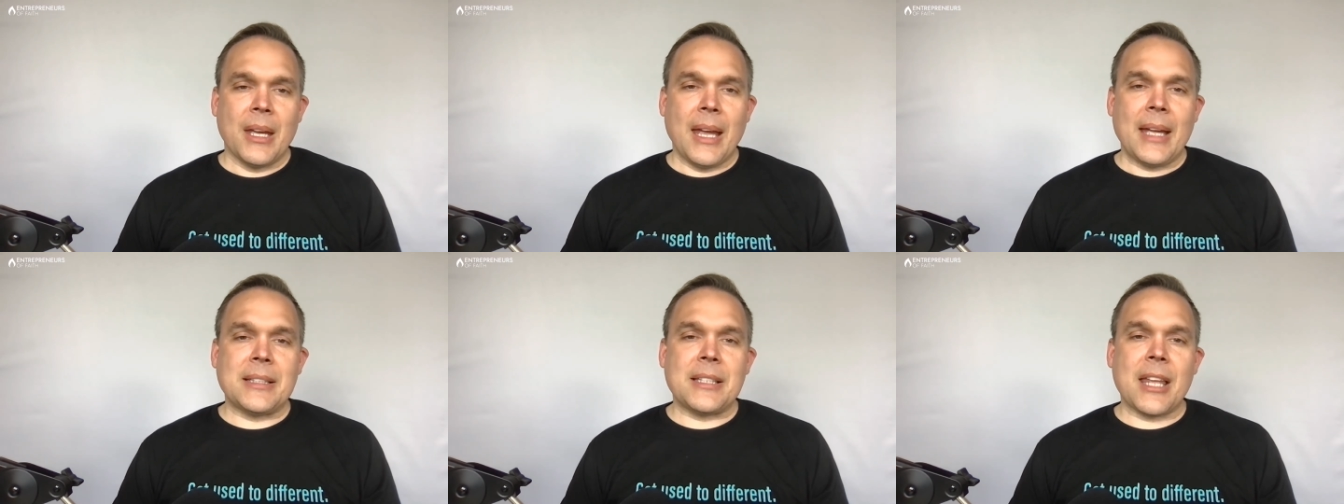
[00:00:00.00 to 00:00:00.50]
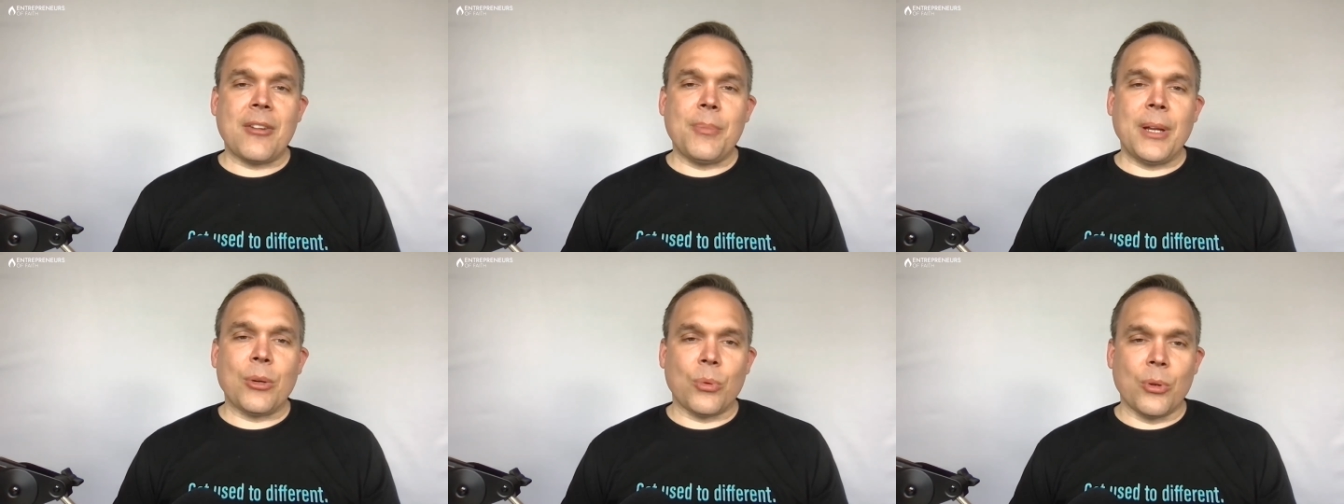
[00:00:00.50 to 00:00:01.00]
Instead of
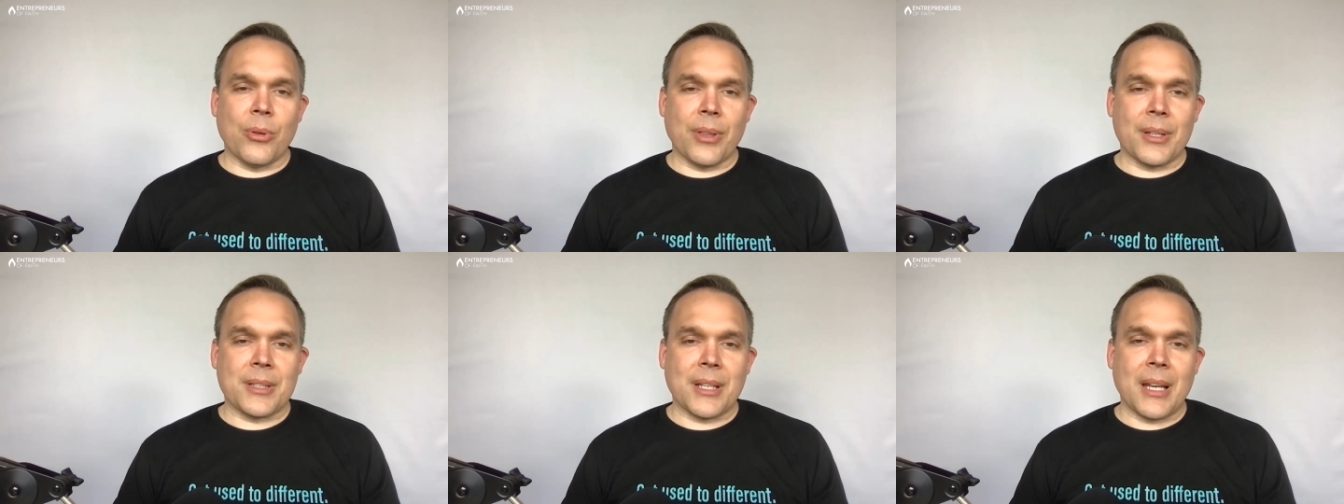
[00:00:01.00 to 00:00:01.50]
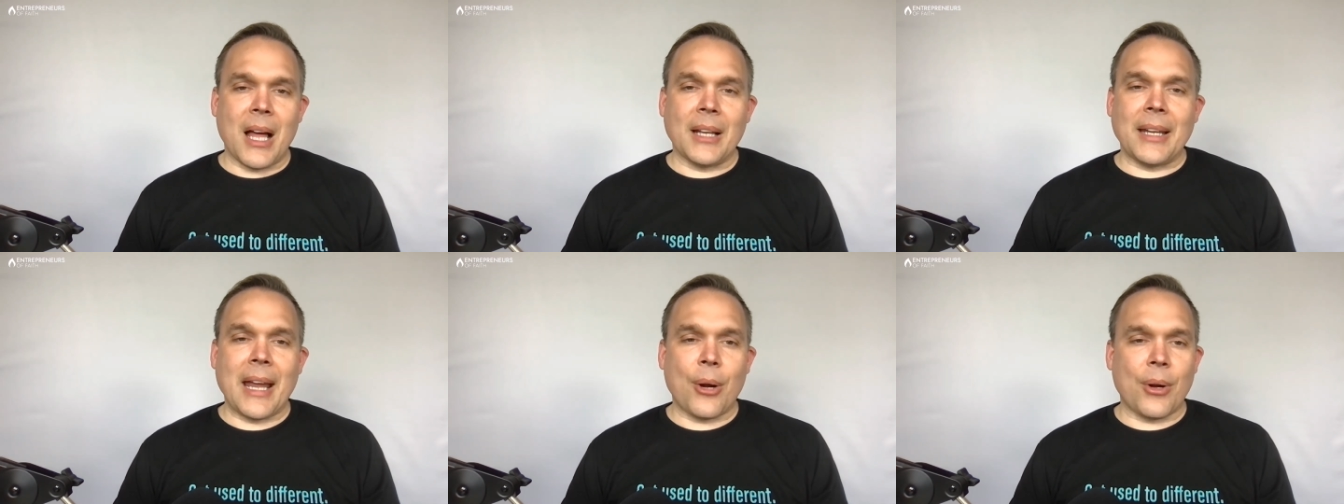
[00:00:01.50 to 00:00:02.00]
being ruthless and
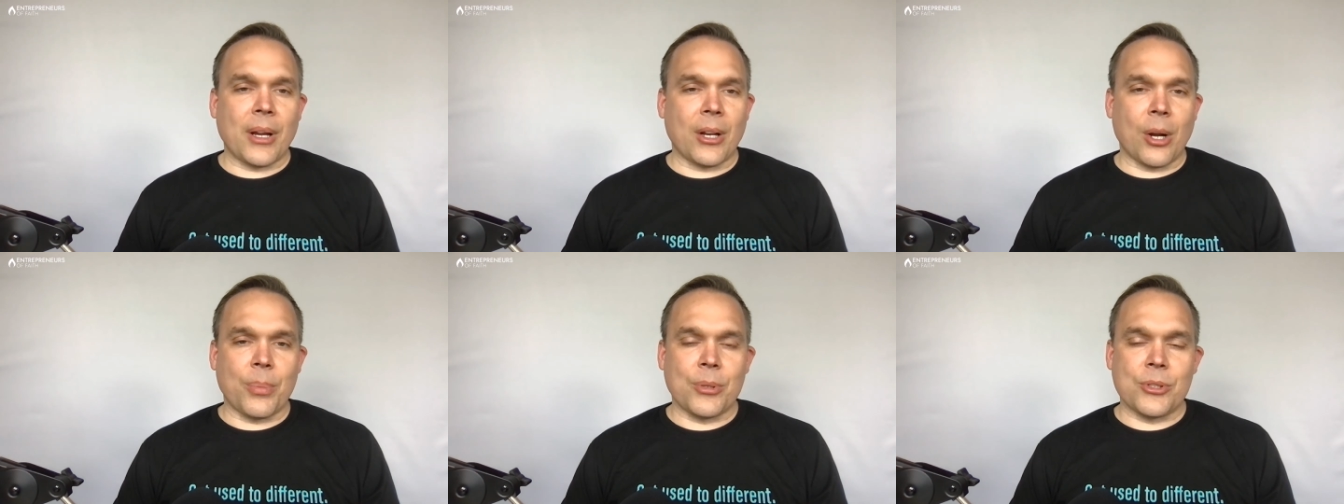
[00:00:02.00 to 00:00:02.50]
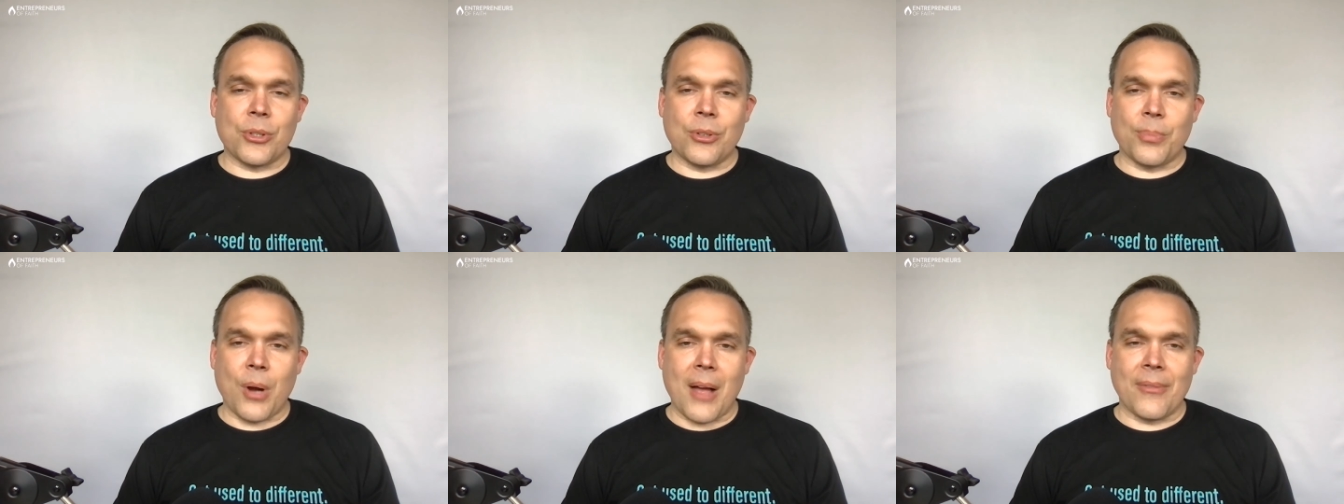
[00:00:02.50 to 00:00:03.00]
uncaring in our pursuit of
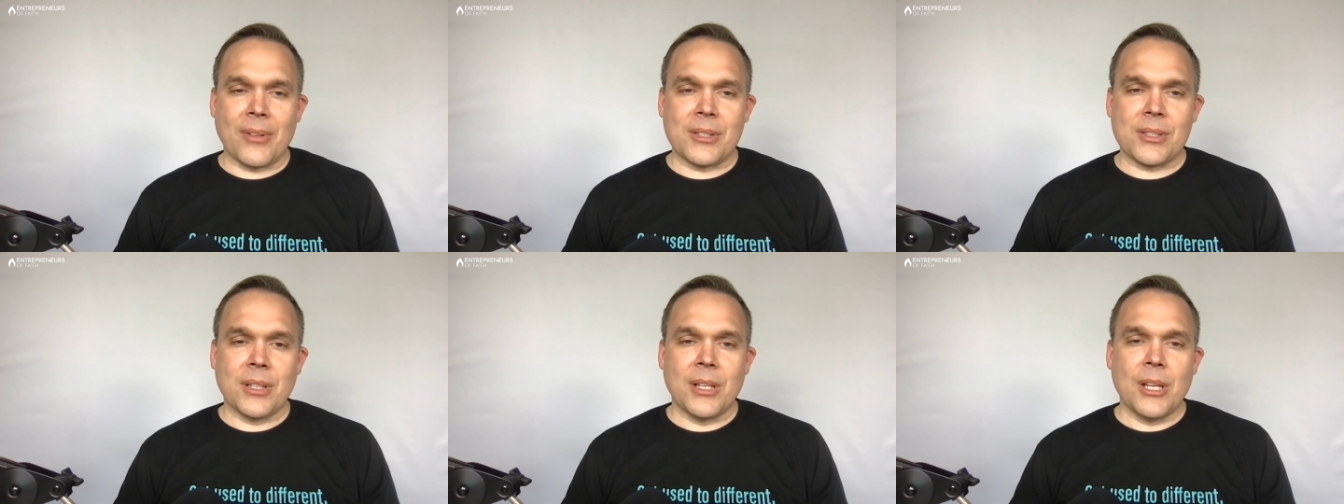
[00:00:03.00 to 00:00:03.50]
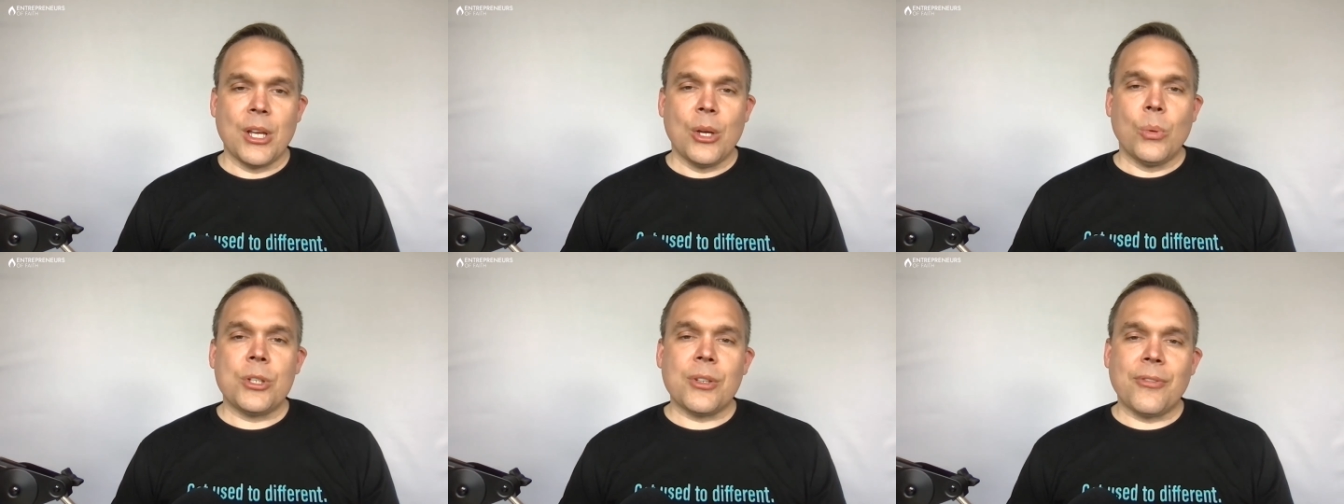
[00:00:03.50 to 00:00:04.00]
profits,
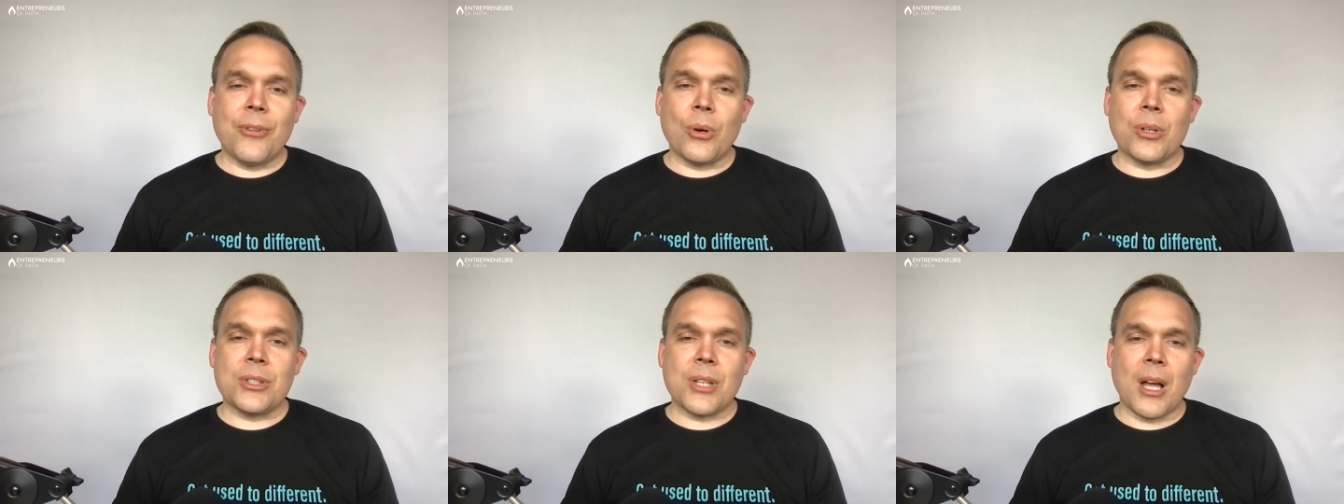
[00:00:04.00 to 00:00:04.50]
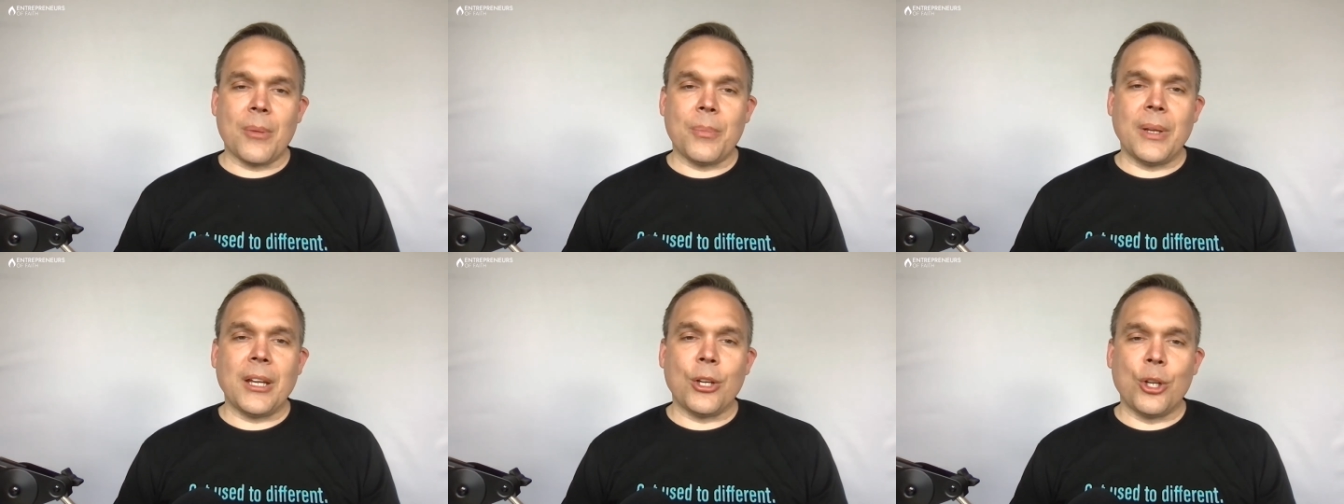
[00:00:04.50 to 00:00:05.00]
we should focus on
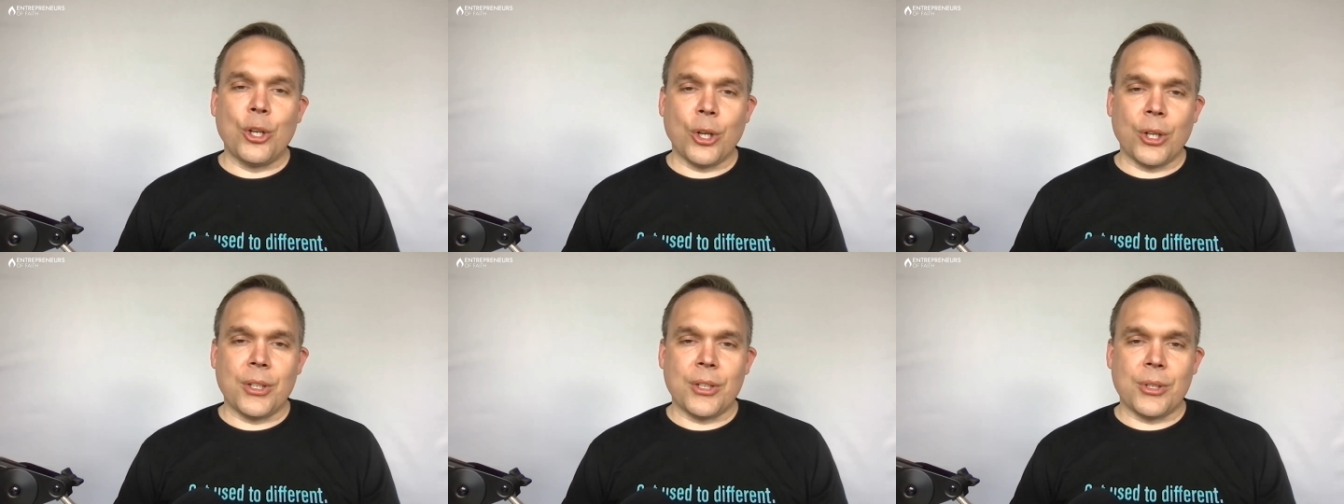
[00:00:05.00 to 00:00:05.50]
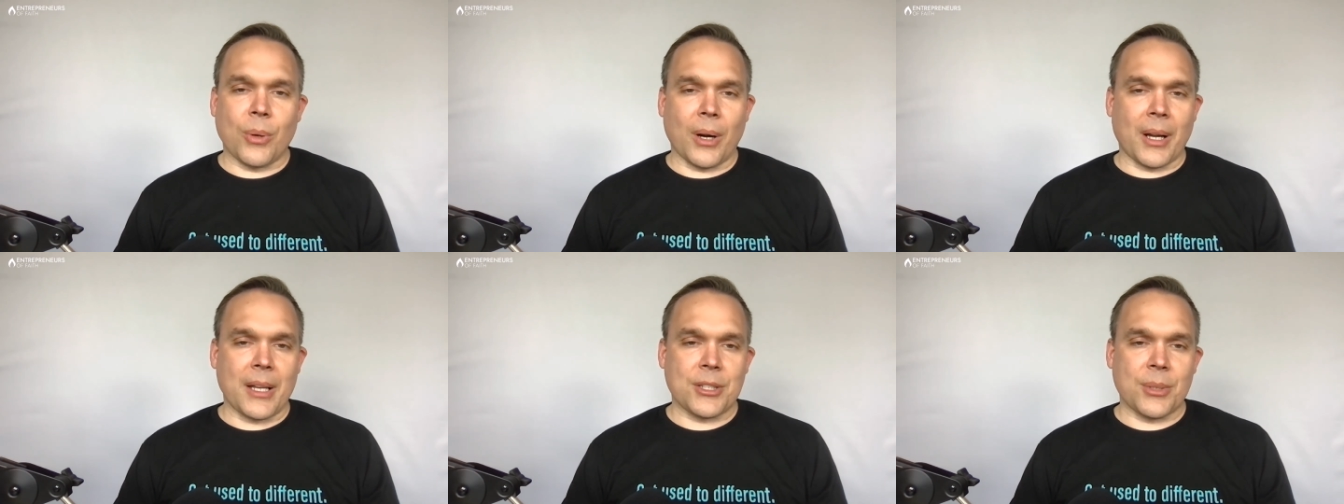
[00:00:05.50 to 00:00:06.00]
being good to our
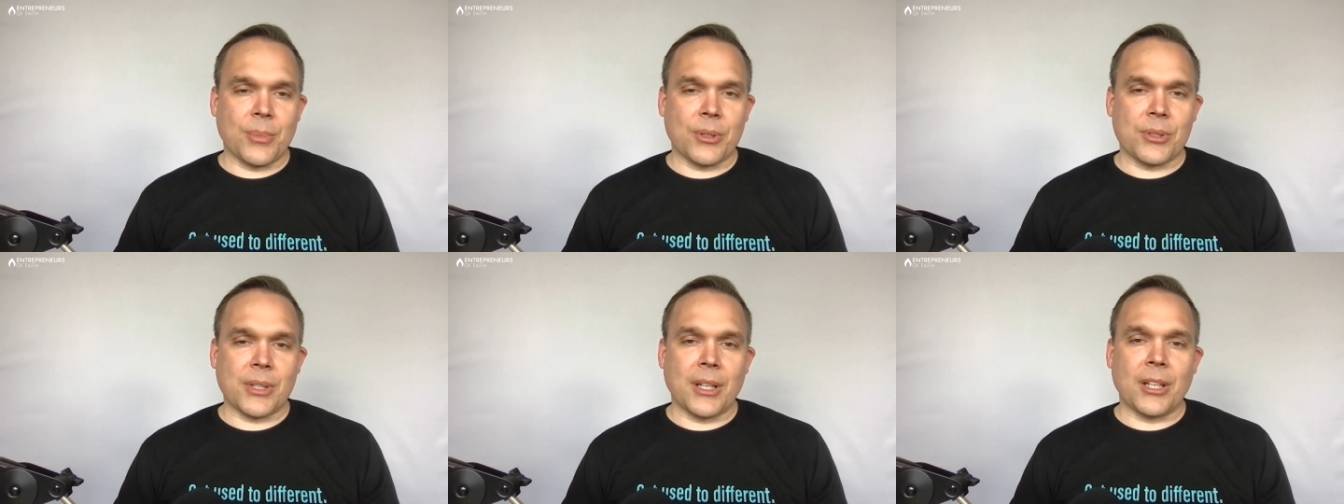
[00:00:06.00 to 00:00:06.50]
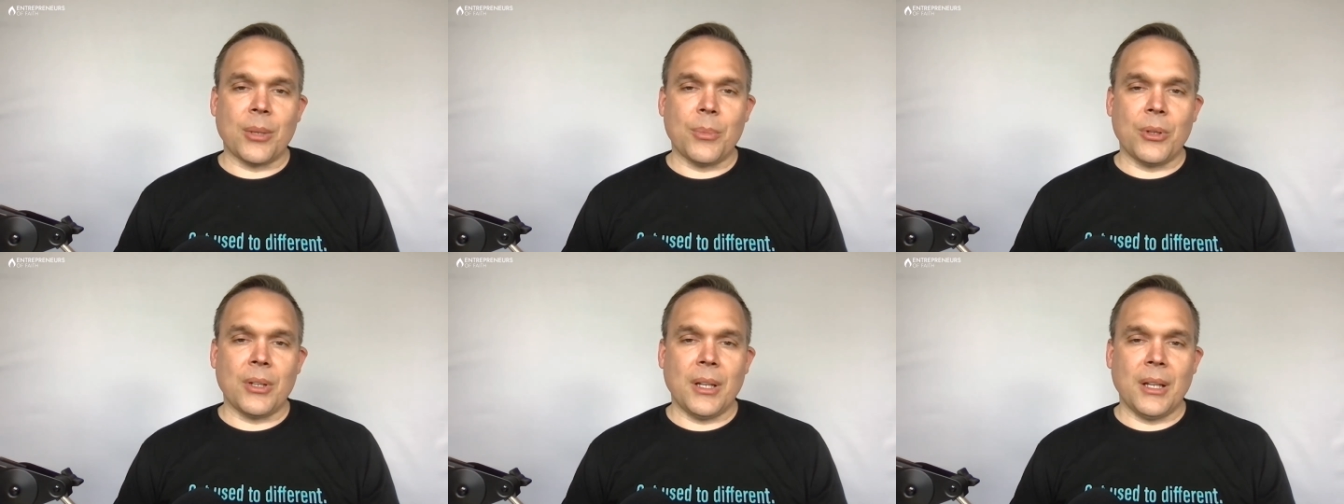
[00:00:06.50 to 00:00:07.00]
customers and
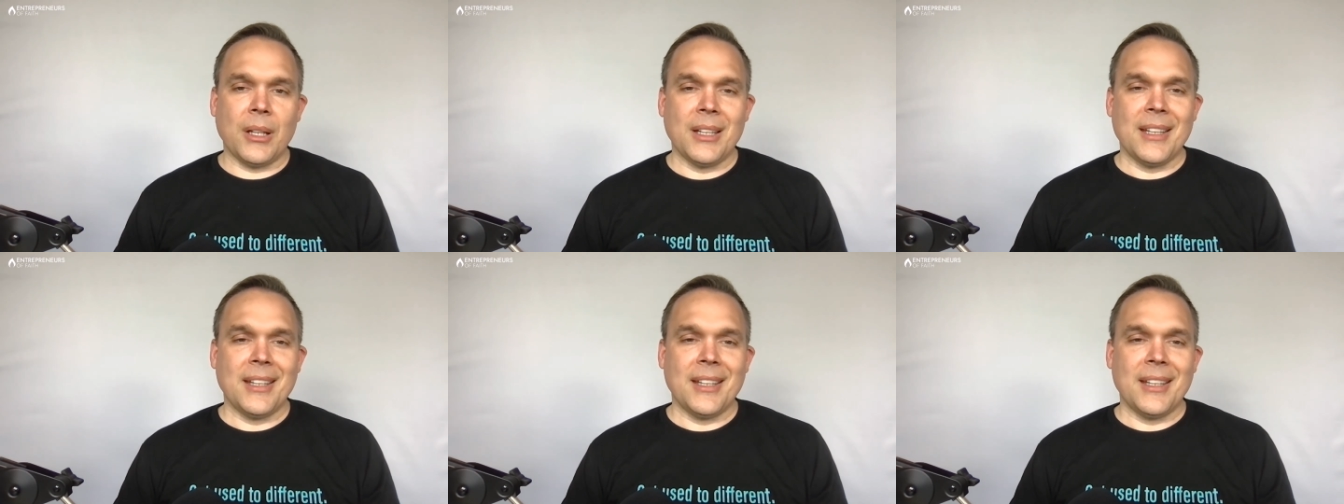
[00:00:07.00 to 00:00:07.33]
community.